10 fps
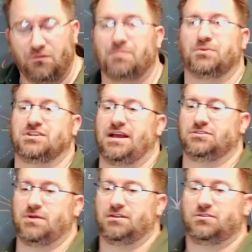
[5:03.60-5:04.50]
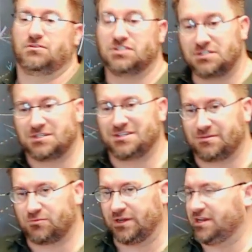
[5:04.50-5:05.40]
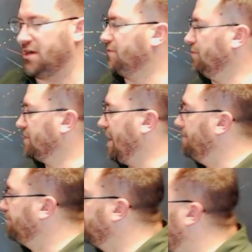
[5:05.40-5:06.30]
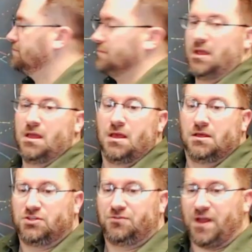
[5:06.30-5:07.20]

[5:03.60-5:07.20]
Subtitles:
flip your signs around. So just tread carefully with that. So